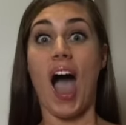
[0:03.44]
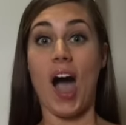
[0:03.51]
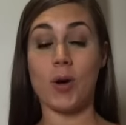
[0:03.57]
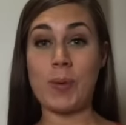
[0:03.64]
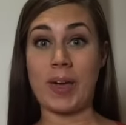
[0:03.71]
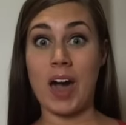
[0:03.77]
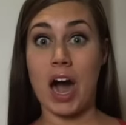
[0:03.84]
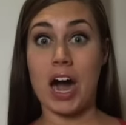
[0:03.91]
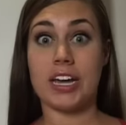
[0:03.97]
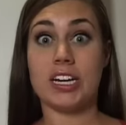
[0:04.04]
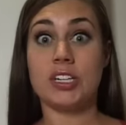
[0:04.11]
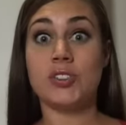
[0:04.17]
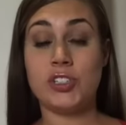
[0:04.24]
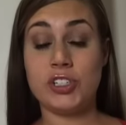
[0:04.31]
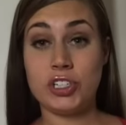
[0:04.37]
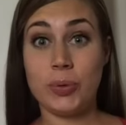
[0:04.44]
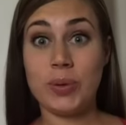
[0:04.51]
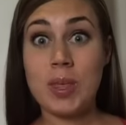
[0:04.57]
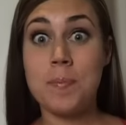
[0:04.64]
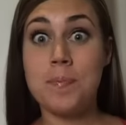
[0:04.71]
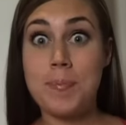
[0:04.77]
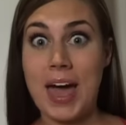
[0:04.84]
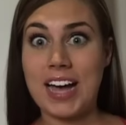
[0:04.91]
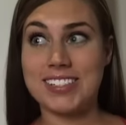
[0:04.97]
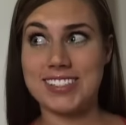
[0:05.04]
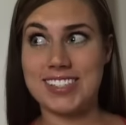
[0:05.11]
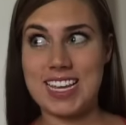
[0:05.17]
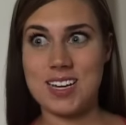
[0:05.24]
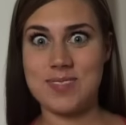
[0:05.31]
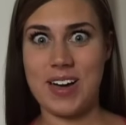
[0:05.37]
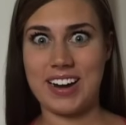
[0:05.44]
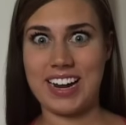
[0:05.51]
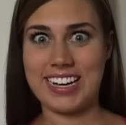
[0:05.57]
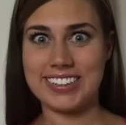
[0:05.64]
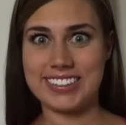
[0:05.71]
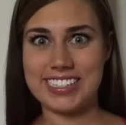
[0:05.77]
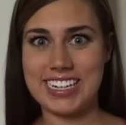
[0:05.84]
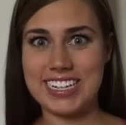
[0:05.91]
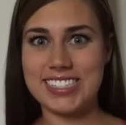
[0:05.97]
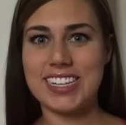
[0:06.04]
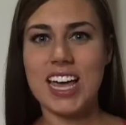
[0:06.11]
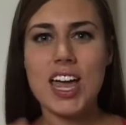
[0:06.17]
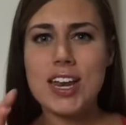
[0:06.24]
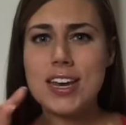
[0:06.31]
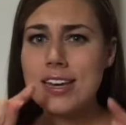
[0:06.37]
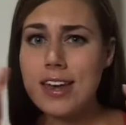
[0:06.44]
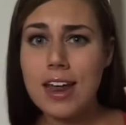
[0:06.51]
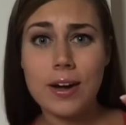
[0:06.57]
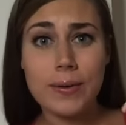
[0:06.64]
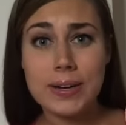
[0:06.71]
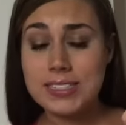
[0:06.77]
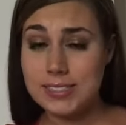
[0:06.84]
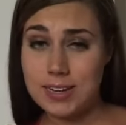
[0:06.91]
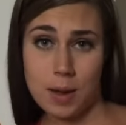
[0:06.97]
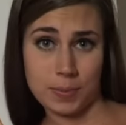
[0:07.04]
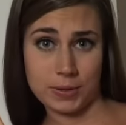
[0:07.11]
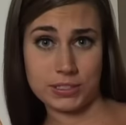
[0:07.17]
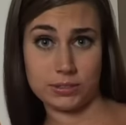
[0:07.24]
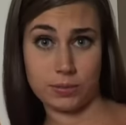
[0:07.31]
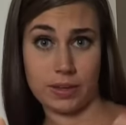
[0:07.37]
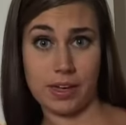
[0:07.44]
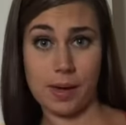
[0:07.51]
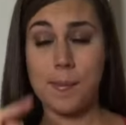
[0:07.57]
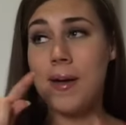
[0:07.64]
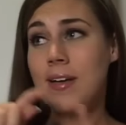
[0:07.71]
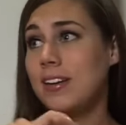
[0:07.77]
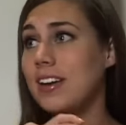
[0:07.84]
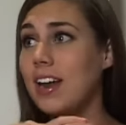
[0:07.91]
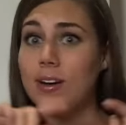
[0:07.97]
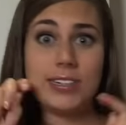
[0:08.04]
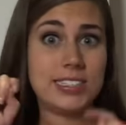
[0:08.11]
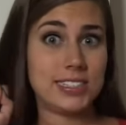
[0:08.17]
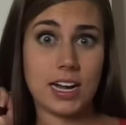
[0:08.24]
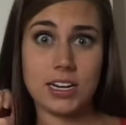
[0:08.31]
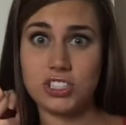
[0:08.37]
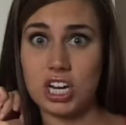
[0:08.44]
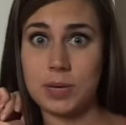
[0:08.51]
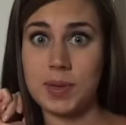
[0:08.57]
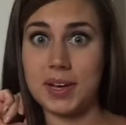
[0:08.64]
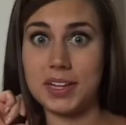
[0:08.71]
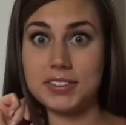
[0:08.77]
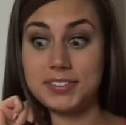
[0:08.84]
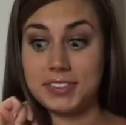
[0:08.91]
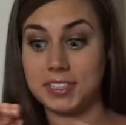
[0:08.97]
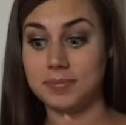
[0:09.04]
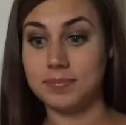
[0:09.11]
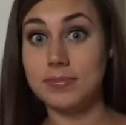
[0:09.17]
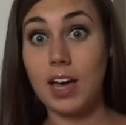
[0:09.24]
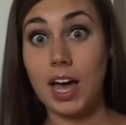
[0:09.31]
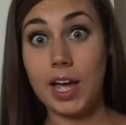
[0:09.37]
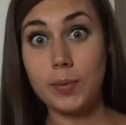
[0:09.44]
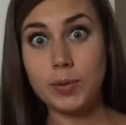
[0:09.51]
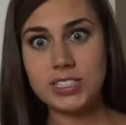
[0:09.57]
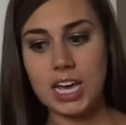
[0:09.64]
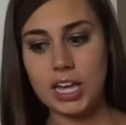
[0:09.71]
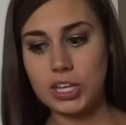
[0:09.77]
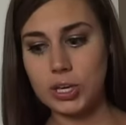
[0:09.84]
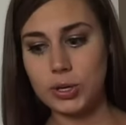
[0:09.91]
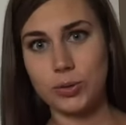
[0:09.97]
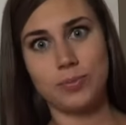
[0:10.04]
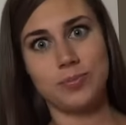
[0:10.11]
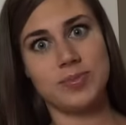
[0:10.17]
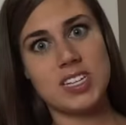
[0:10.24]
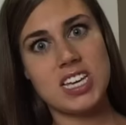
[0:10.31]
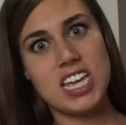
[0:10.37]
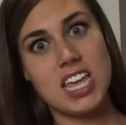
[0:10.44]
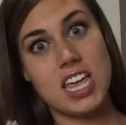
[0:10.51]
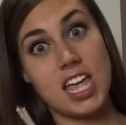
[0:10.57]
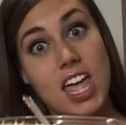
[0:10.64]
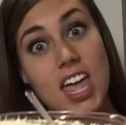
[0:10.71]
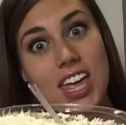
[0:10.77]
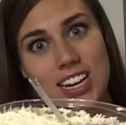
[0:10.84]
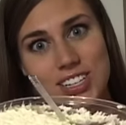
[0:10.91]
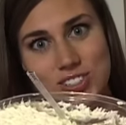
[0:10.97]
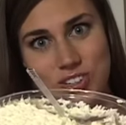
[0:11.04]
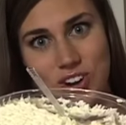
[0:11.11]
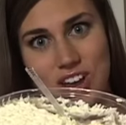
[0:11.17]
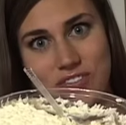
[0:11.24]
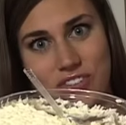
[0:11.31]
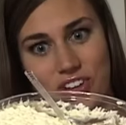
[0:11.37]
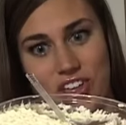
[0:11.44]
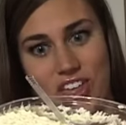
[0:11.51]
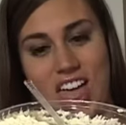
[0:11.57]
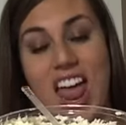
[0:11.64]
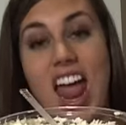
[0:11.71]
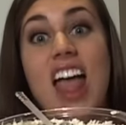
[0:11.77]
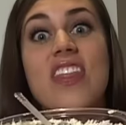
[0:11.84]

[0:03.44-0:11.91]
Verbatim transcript: Oh my God, do you know what the best thing about England is? No, it's not Prince William. No, it's not Jamie Oliver. I will tell you, it is trifle.